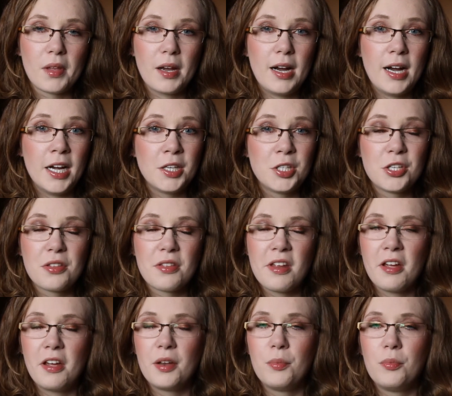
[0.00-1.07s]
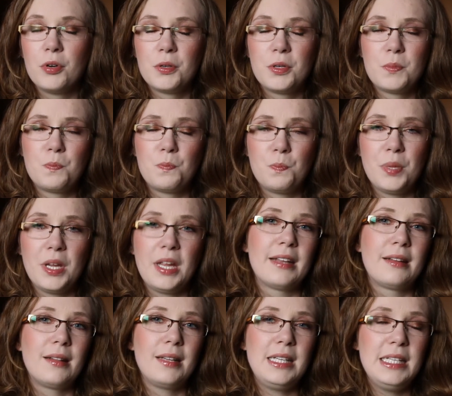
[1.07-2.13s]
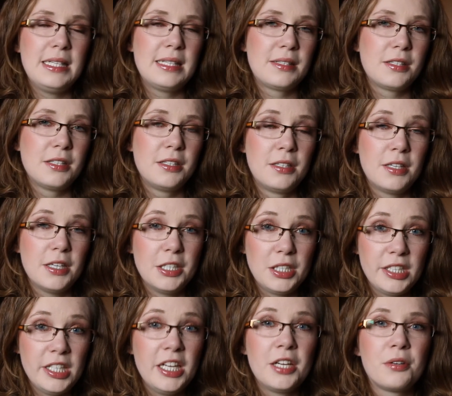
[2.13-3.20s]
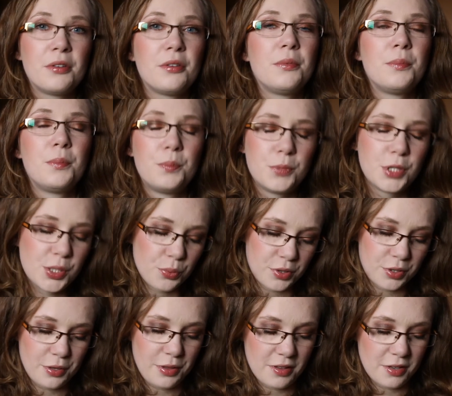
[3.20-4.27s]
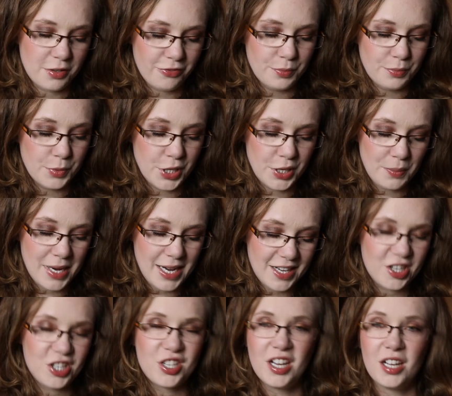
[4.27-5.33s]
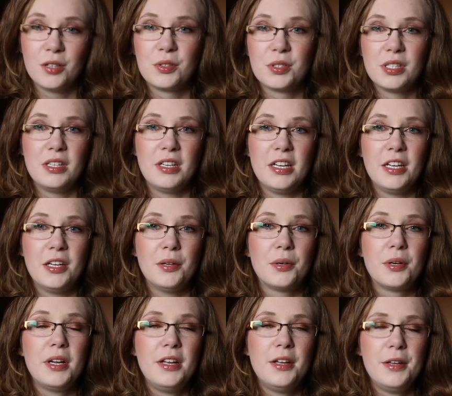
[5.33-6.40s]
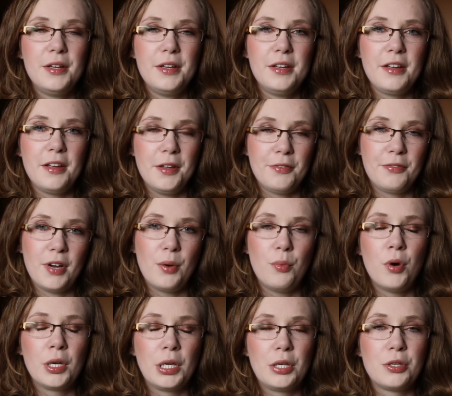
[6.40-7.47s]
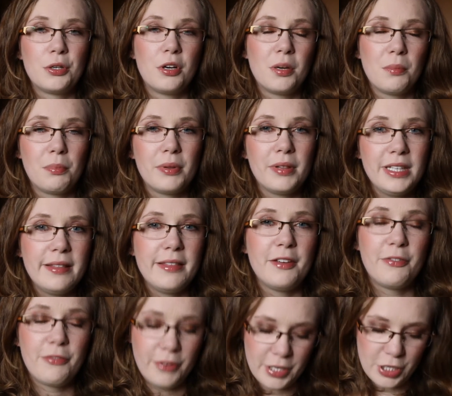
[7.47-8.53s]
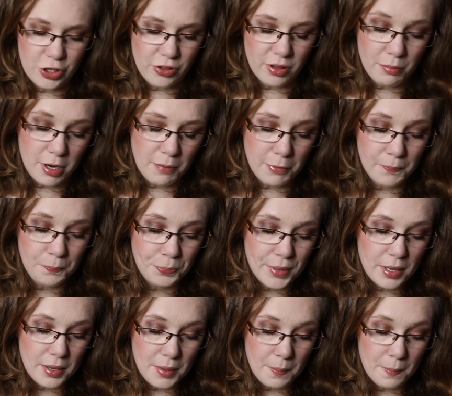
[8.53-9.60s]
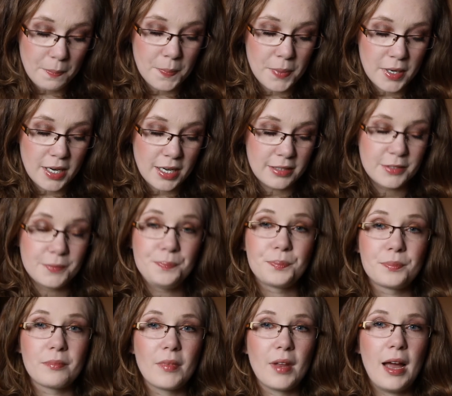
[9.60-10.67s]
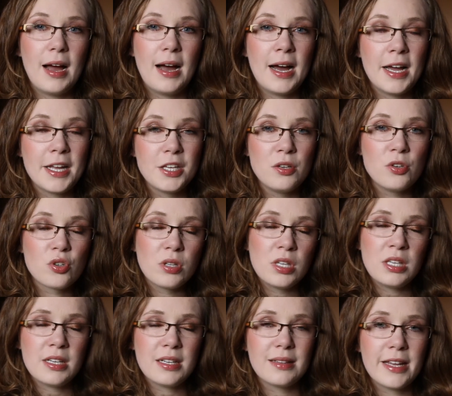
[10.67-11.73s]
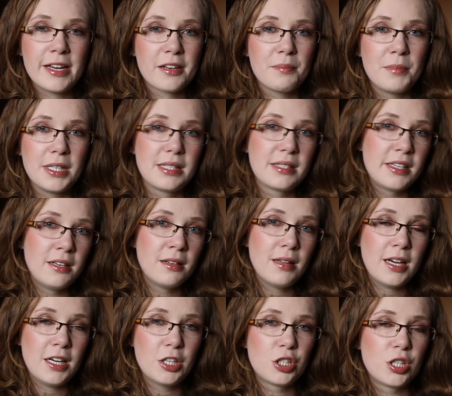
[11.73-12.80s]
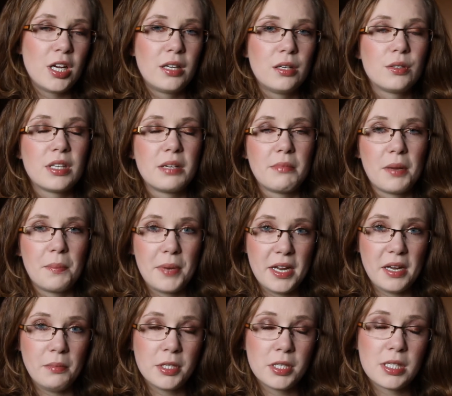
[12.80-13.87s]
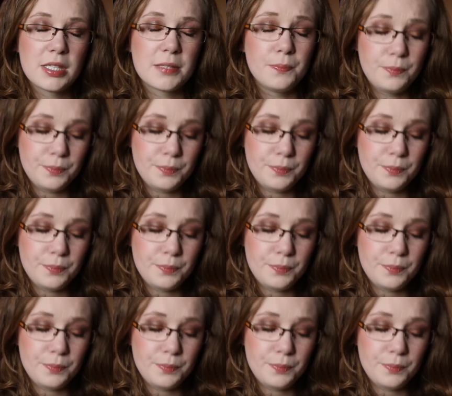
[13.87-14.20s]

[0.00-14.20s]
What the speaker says: I just think it would be at least a year's worth of eyeshadows in here if I wanted to completely finish them up. But I usually neglect my single eyeshadows and my pigments.